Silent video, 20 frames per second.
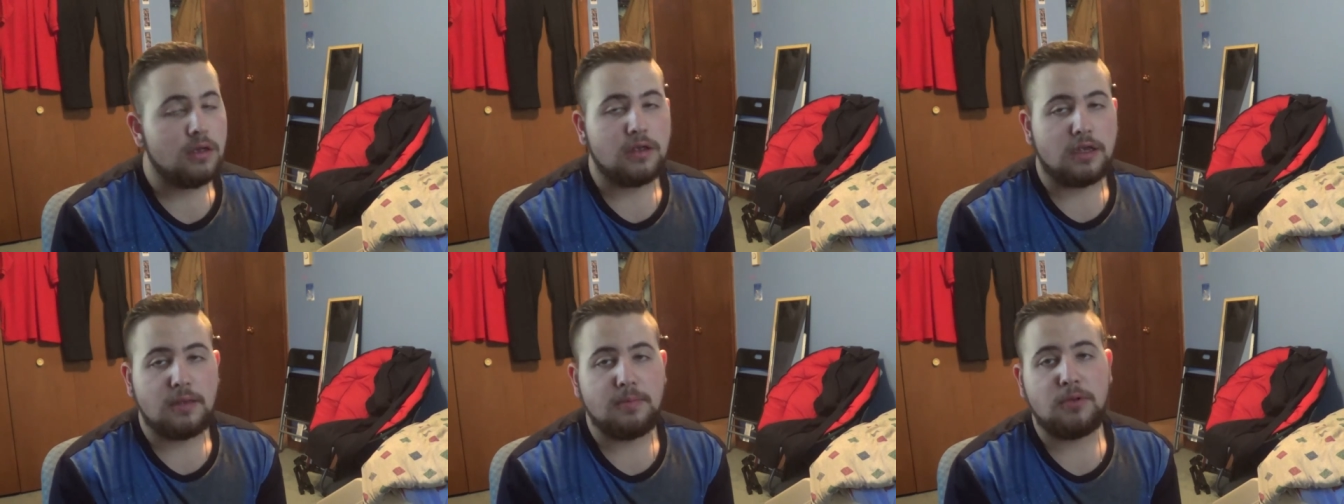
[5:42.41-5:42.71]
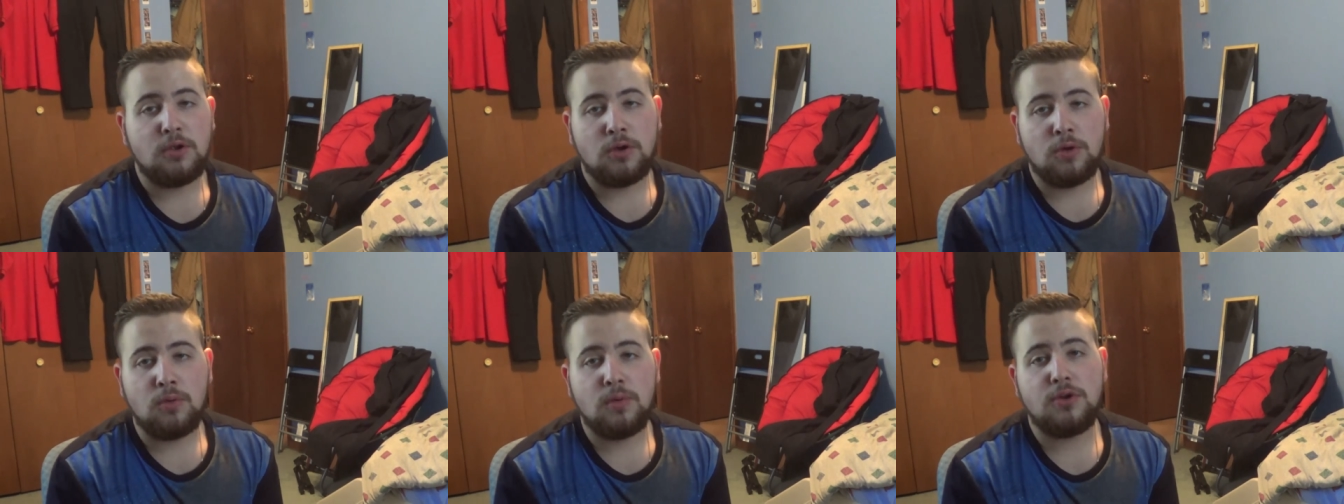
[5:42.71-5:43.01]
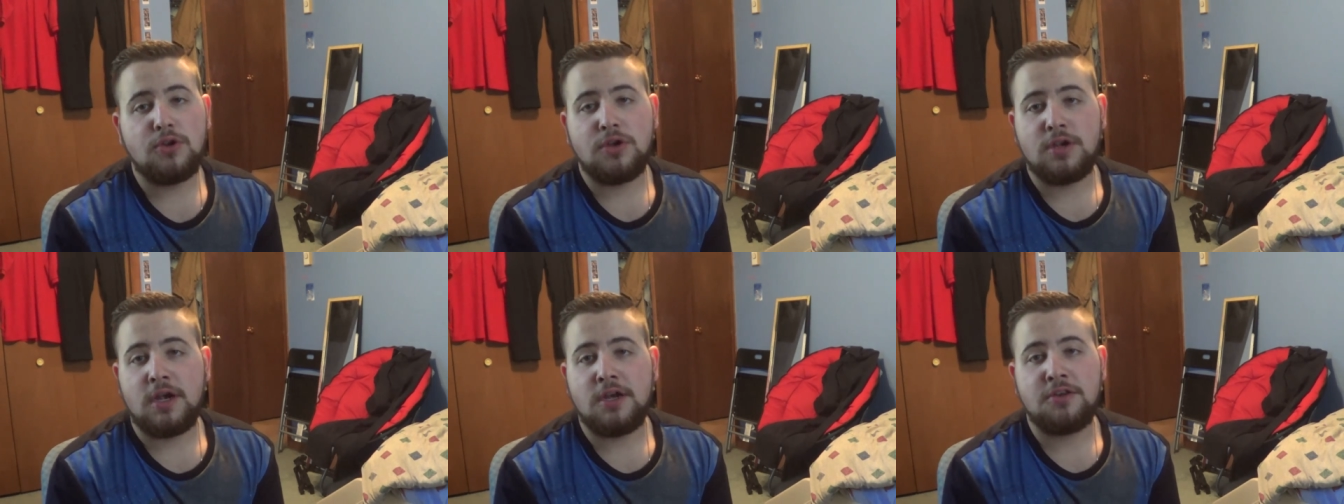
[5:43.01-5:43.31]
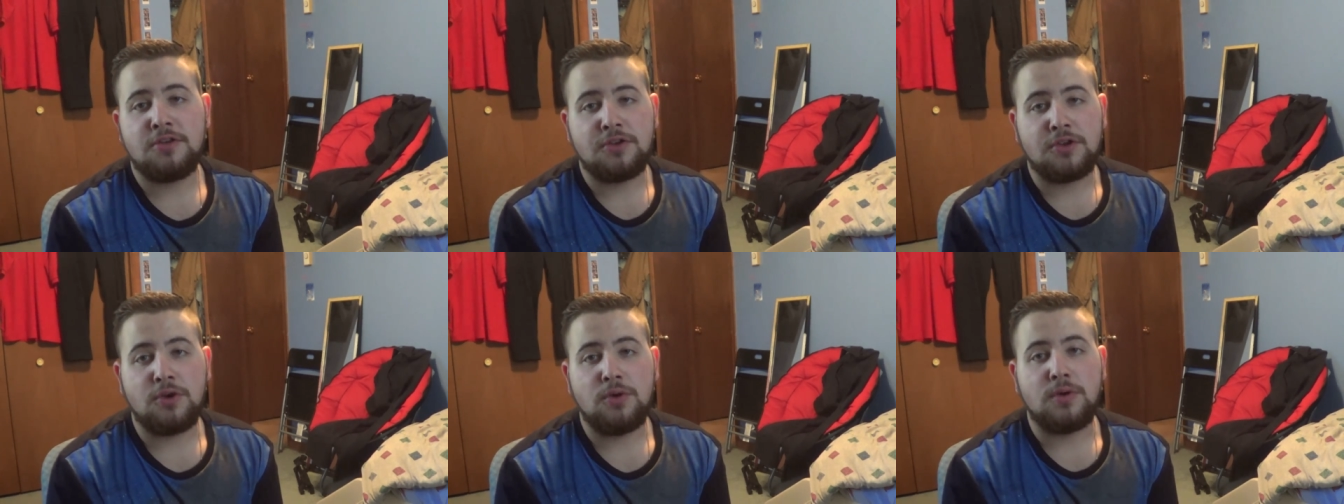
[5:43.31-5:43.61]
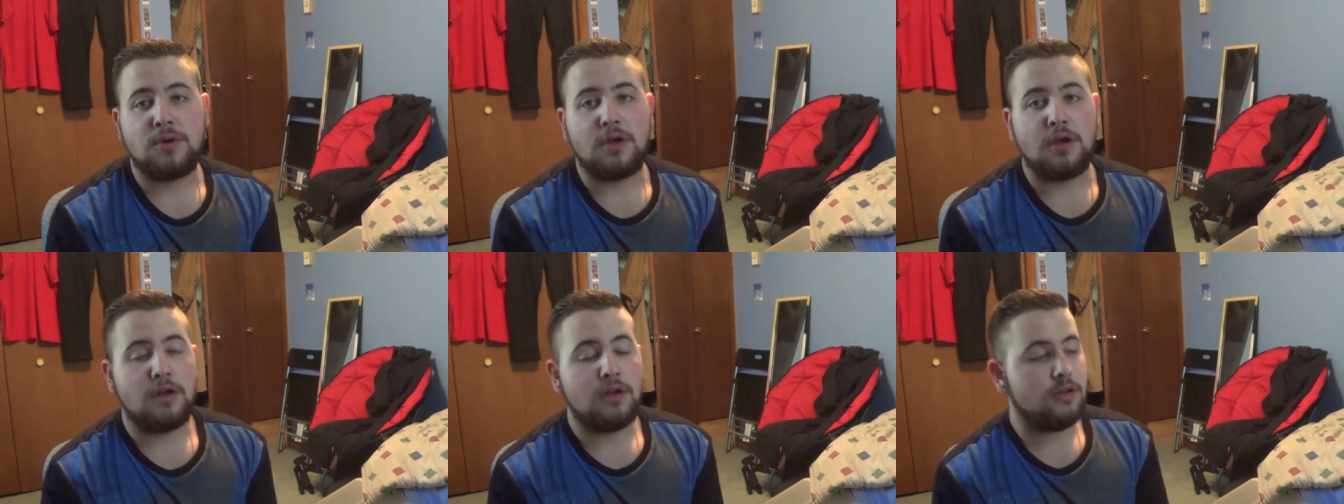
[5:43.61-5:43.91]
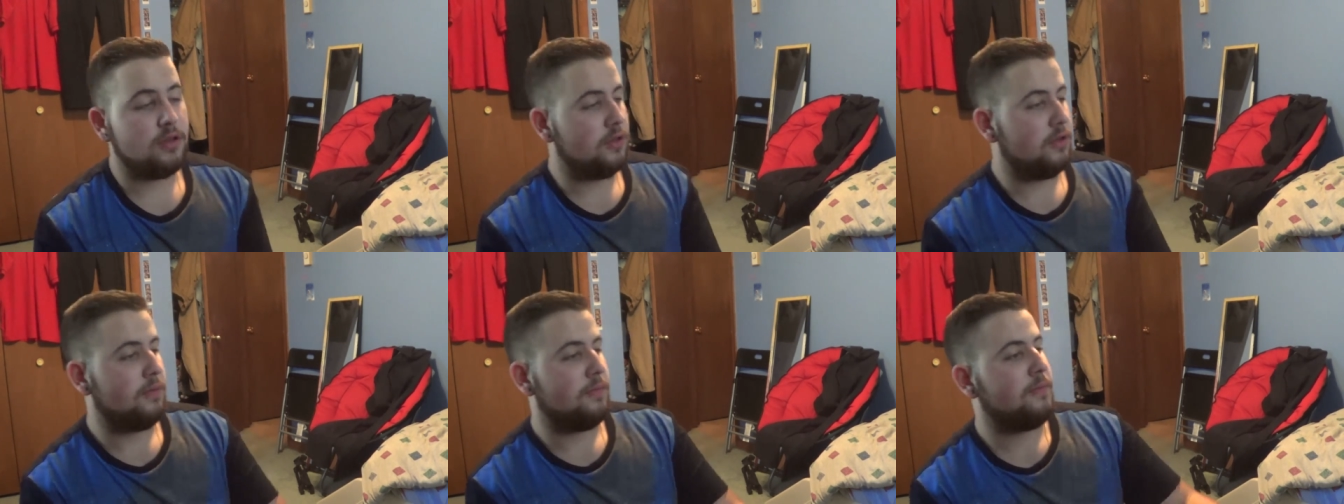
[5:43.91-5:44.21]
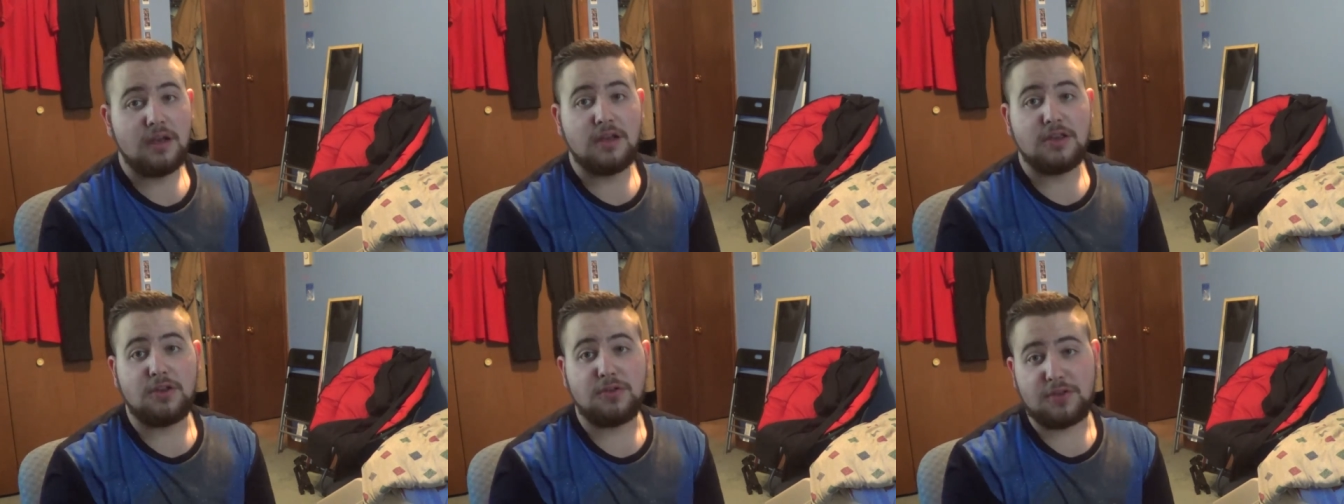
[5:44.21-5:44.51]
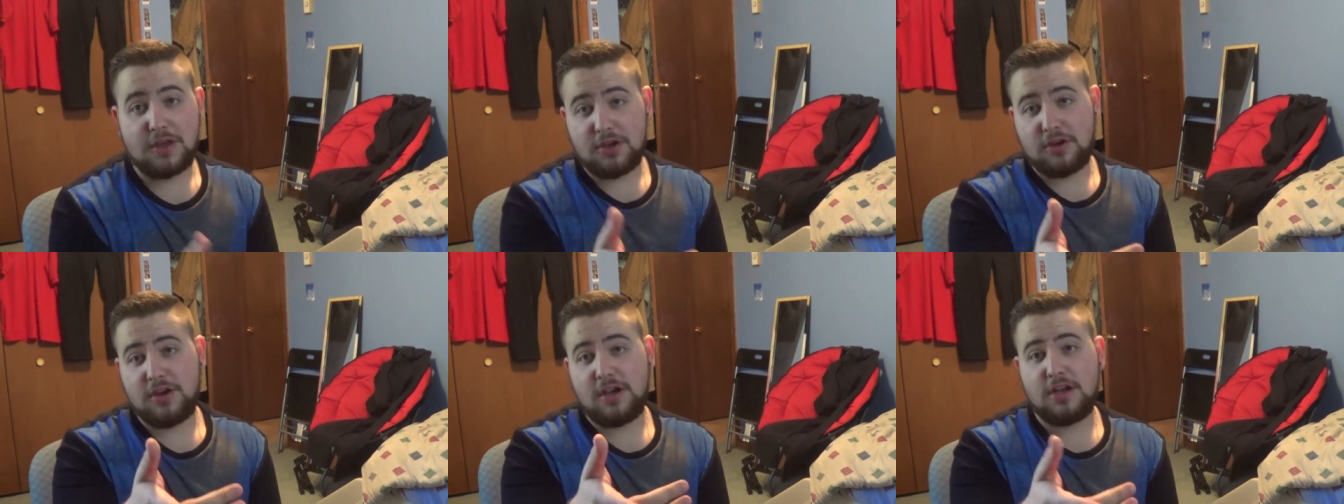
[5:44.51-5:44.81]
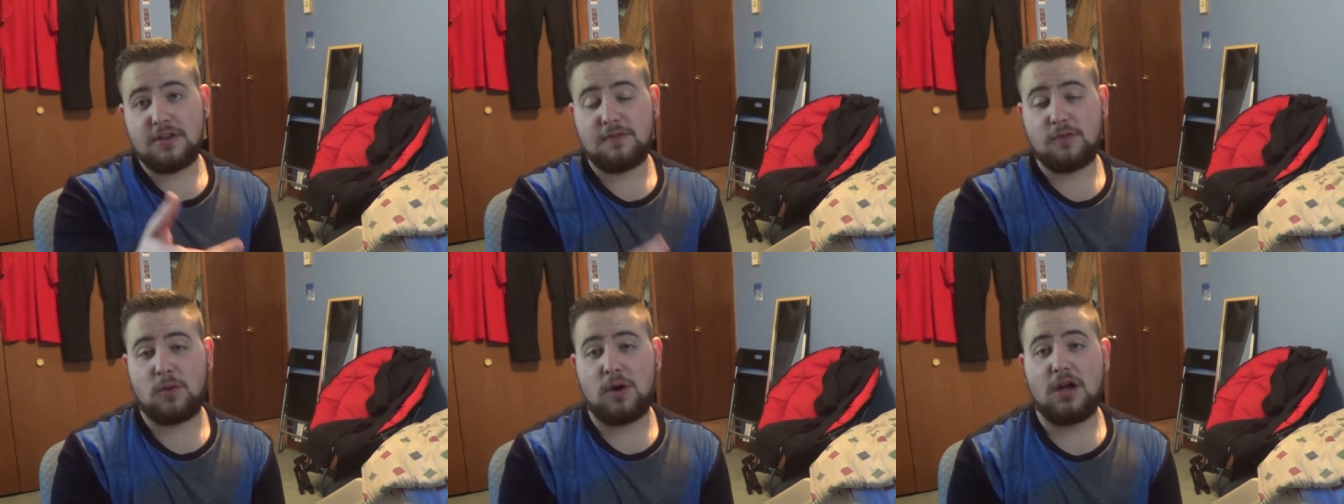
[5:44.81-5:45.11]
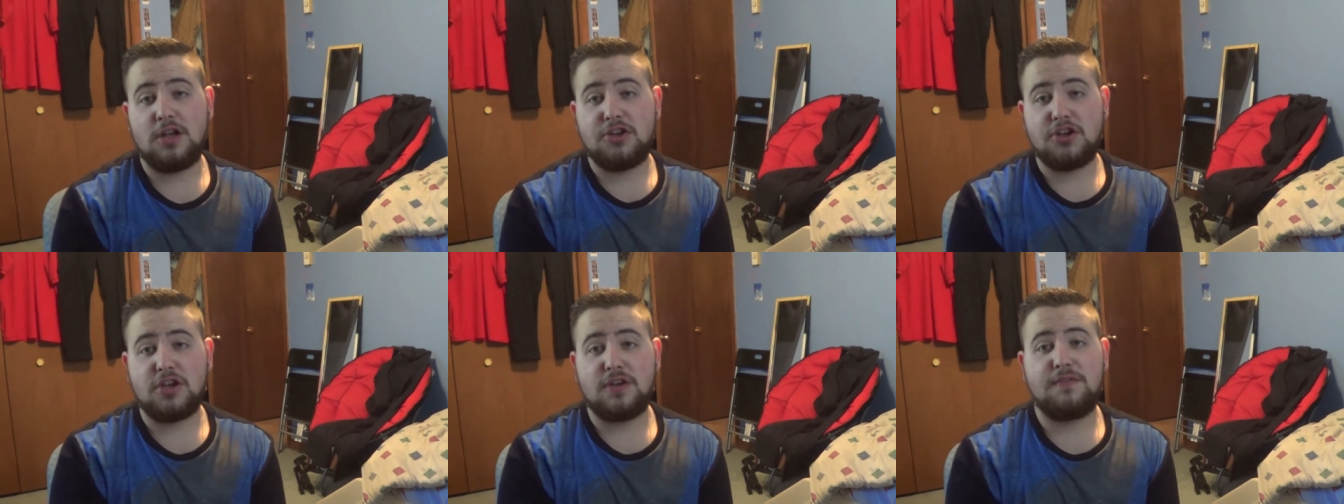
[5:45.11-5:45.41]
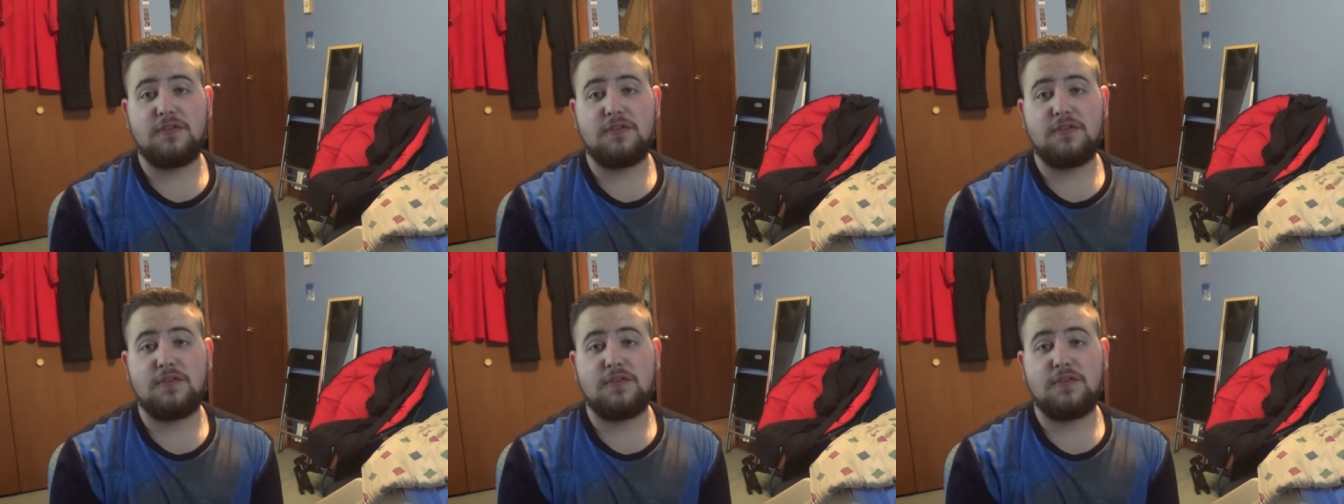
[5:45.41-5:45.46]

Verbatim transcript: Keep doing what you guys are doing, honestly. So thank you guys for watching.